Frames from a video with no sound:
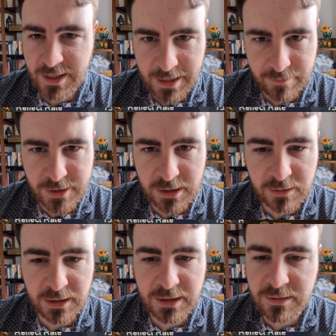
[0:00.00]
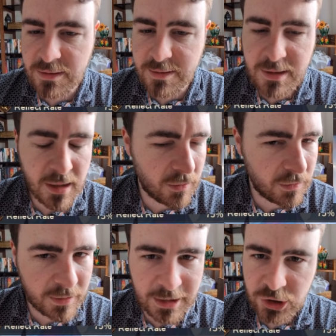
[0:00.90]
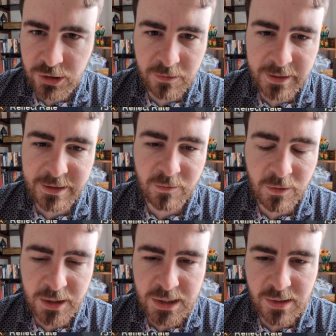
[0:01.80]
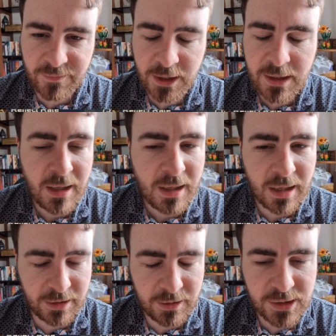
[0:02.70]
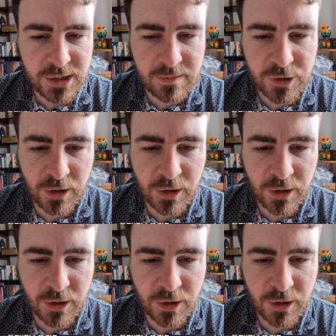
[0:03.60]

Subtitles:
absolutely no issue with whatsoever. I think this team's going to